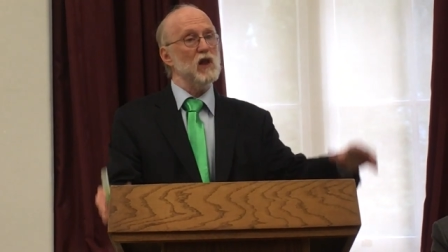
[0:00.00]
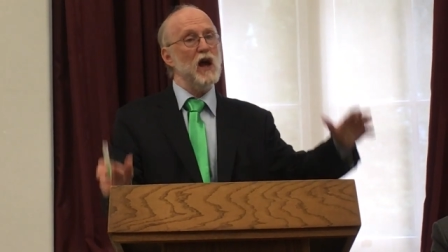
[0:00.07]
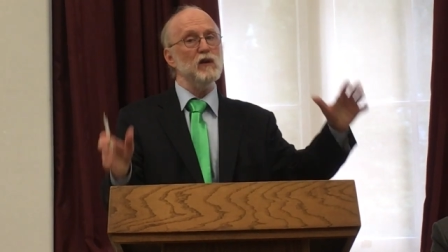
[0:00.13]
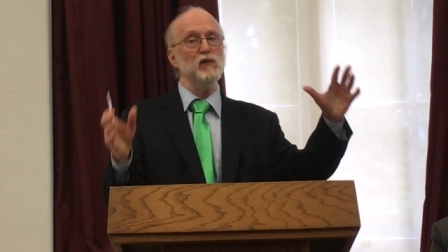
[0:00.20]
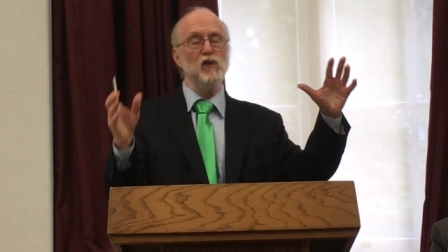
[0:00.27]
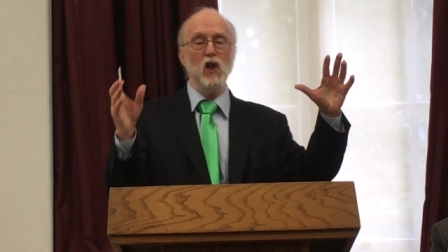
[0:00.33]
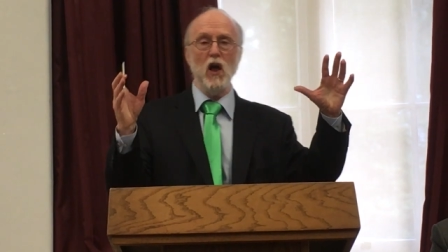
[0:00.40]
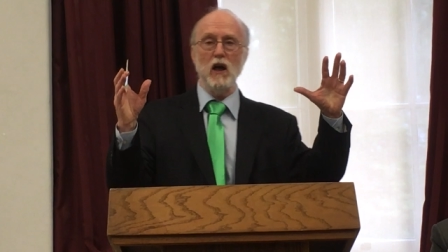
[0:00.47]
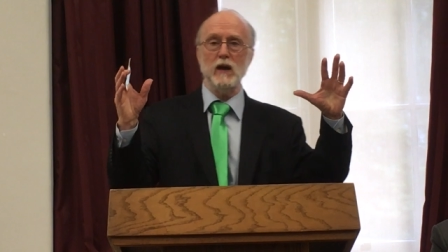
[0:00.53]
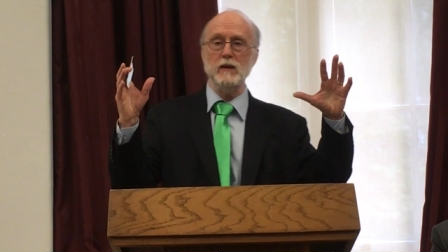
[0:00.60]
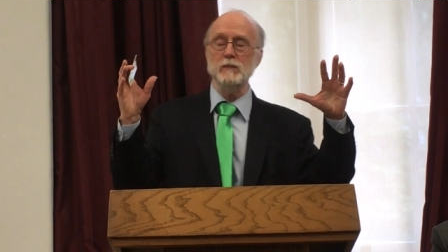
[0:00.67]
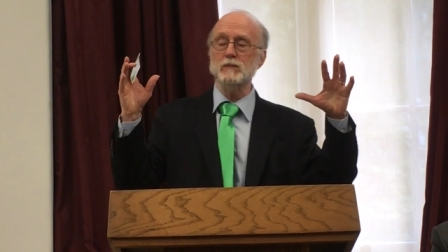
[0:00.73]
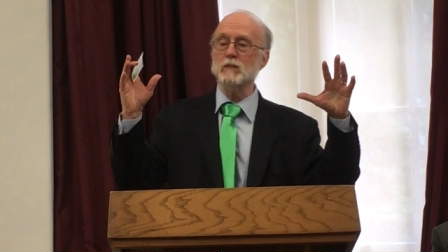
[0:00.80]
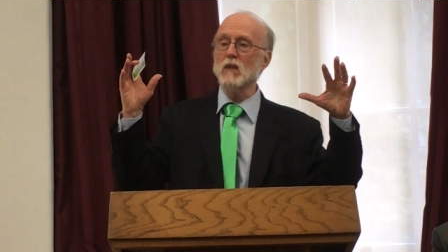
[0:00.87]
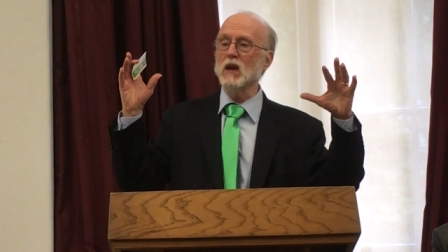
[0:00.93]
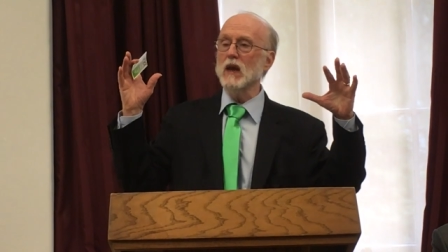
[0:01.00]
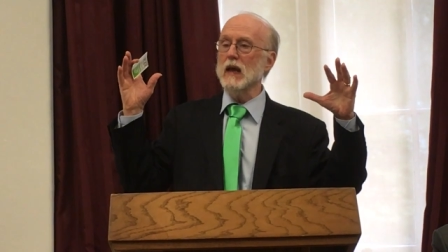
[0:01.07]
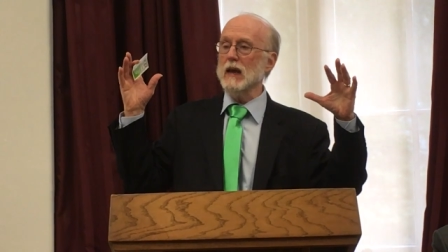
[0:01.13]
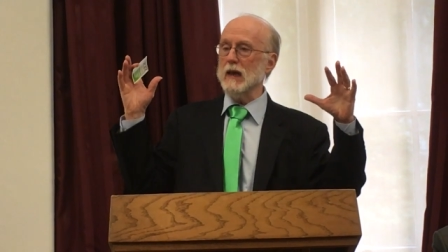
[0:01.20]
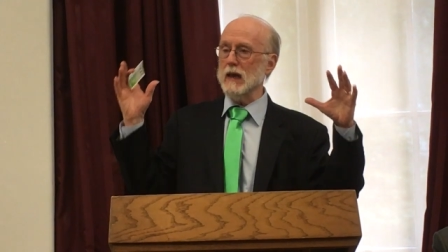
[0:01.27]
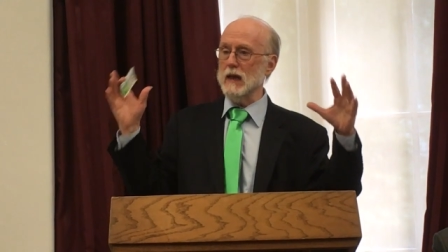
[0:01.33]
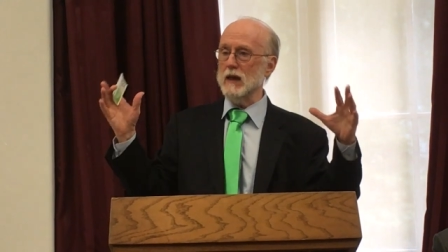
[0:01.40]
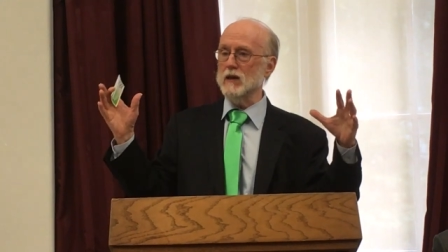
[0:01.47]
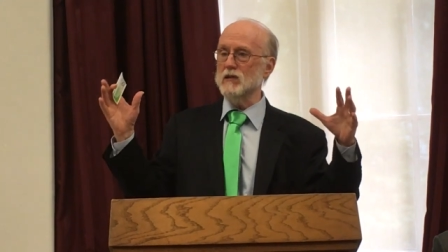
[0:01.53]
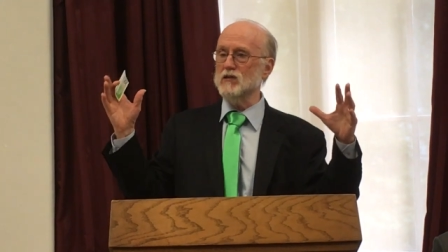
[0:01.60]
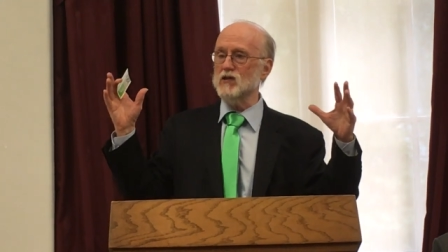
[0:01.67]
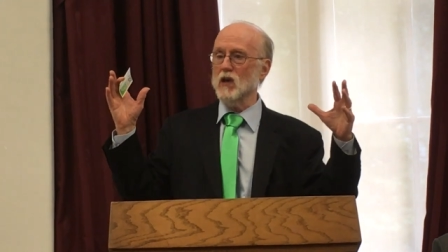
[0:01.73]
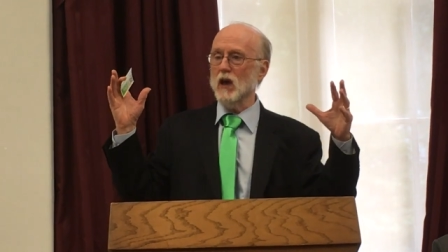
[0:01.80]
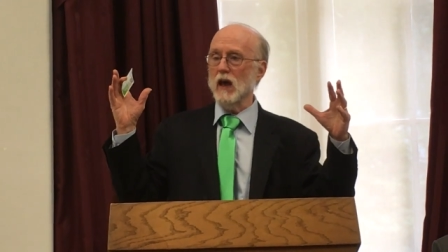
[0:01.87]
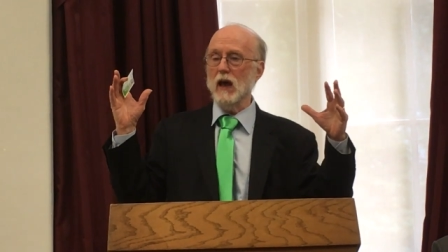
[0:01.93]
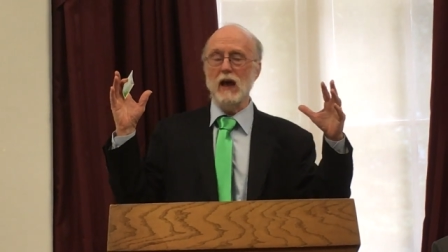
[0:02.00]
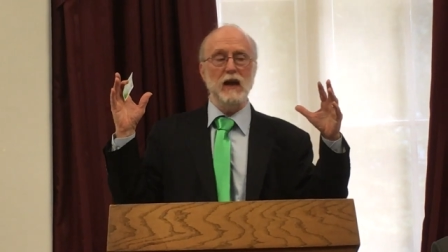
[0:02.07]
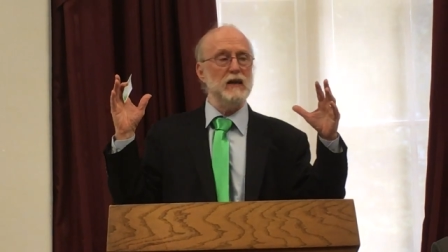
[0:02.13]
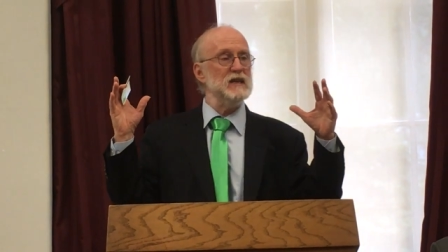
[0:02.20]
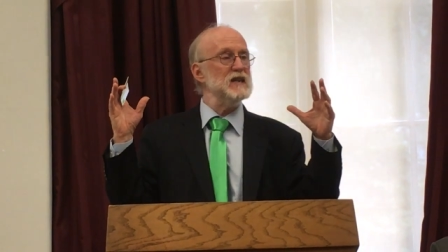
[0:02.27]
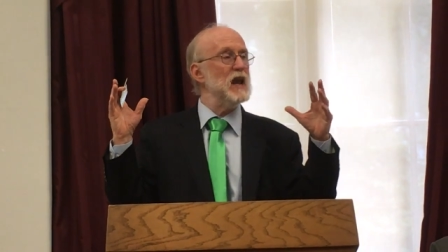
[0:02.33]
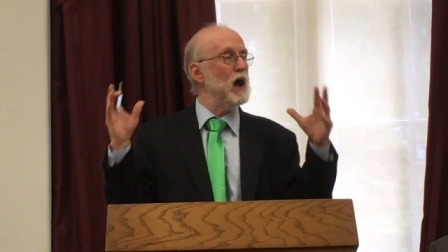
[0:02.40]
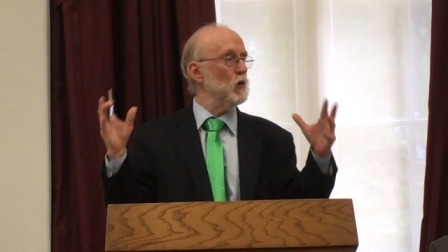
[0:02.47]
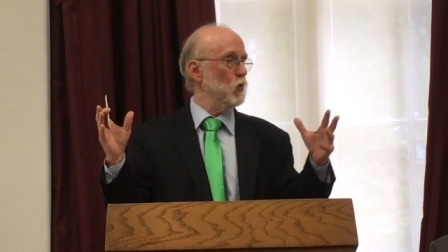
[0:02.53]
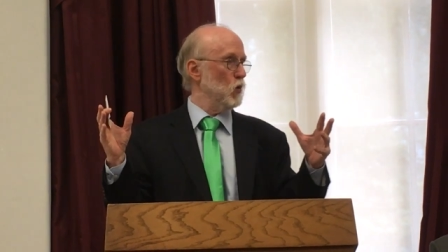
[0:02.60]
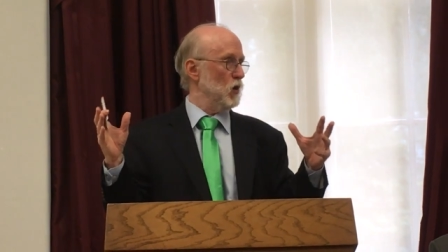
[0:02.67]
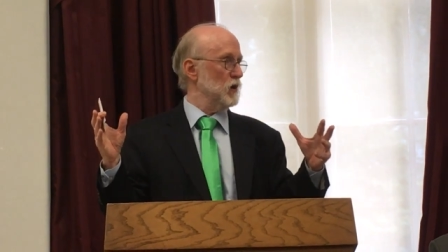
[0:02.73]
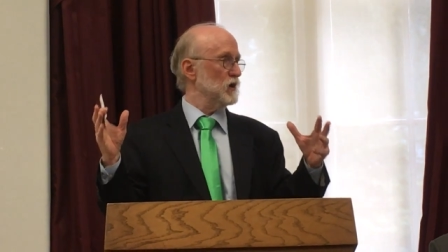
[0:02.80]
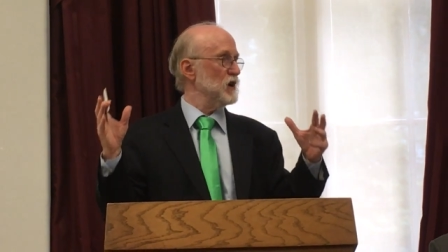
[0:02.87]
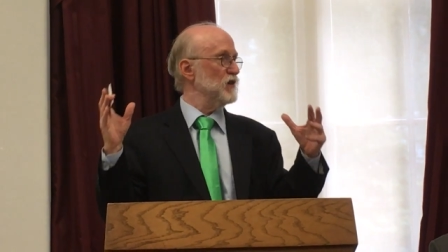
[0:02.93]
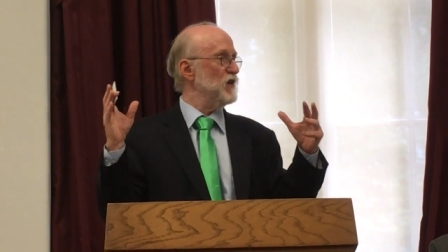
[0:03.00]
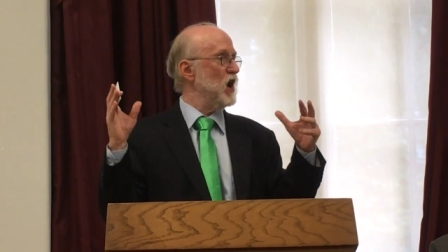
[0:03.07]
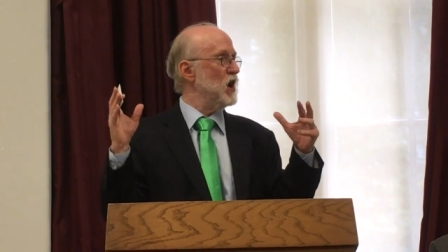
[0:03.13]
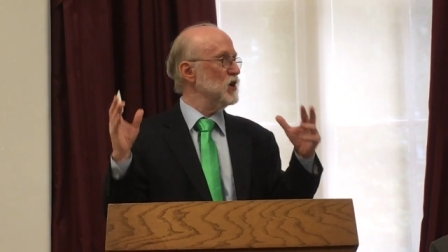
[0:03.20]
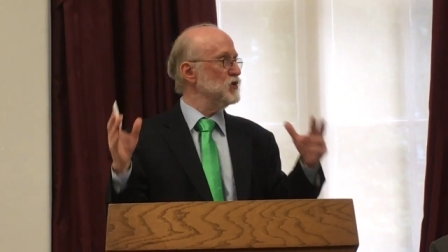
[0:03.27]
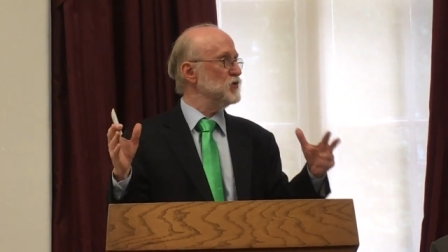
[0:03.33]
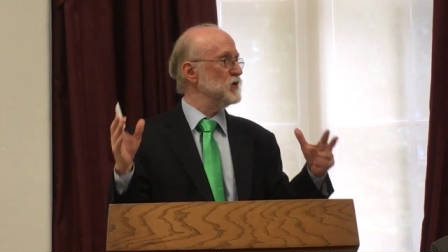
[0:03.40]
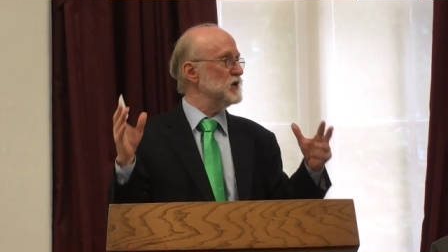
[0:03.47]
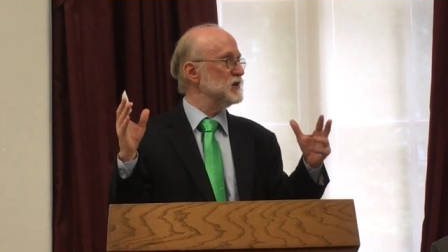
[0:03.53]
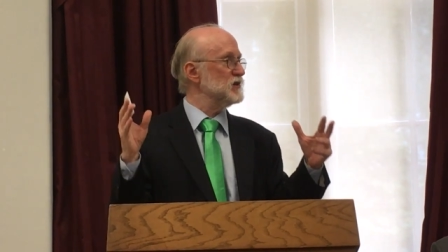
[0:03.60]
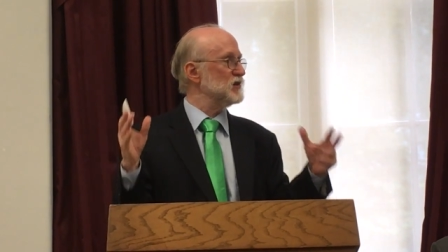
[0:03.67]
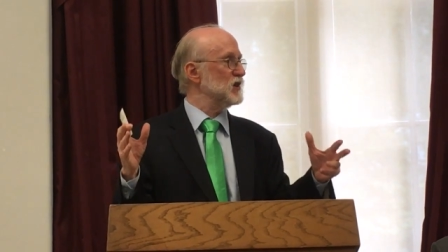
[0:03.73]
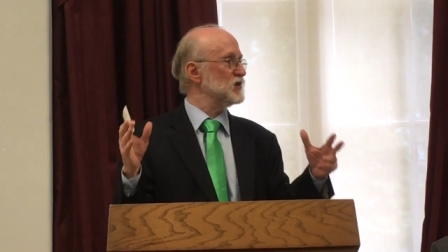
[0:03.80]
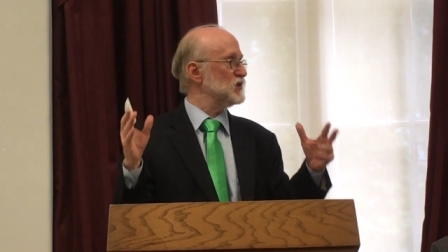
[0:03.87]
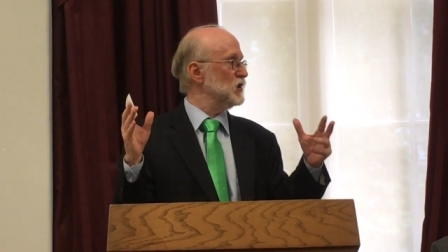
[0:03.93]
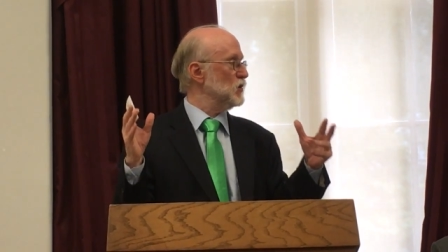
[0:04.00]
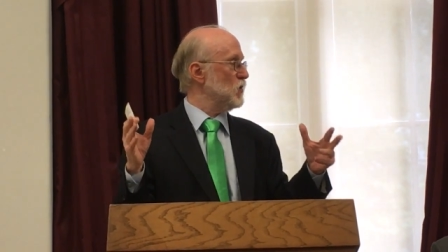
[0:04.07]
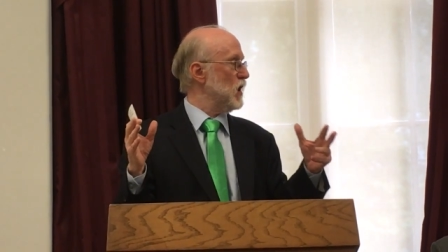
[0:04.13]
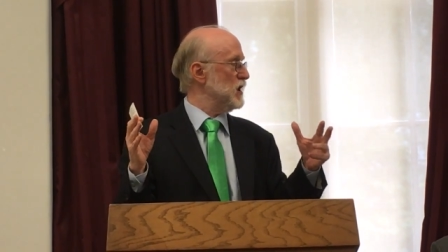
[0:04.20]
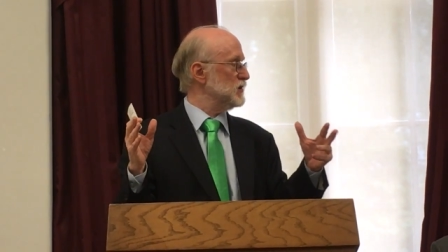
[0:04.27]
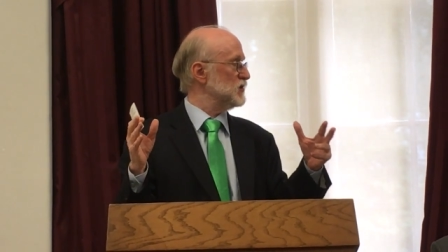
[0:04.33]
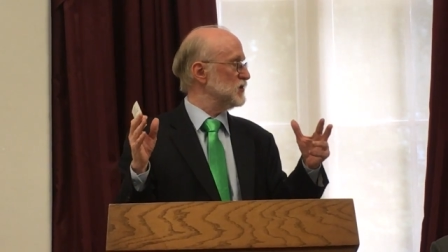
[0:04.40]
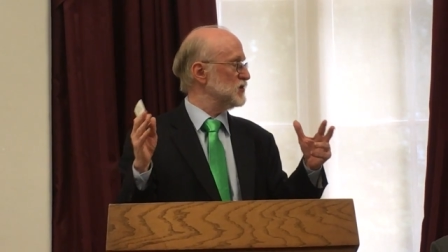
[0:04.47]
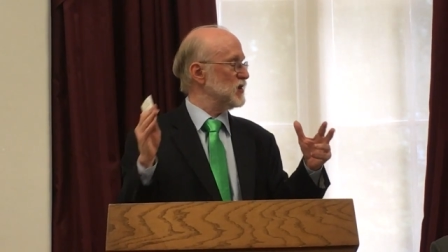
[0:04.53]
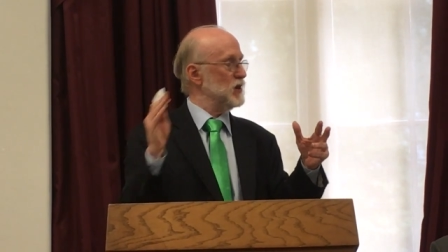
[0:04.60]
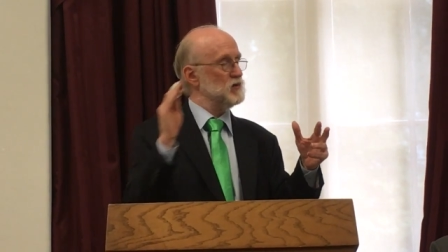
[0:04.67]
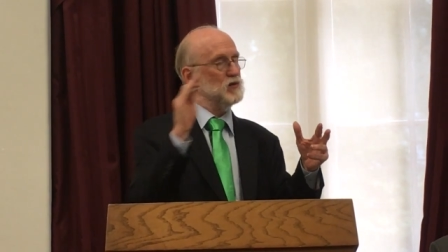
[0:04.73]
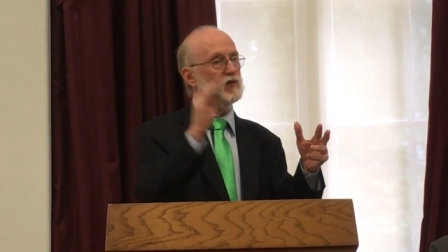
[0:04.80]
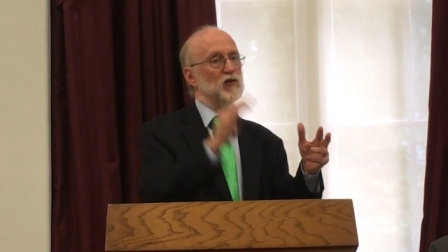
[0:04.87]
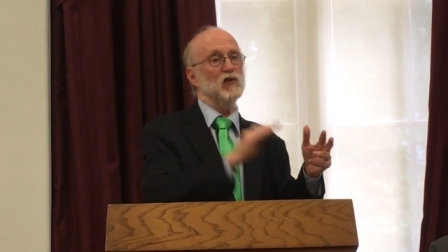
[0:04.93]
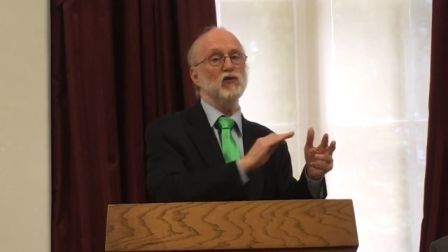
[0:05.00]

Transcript: The Lifeline is a network of 160 crisis centers.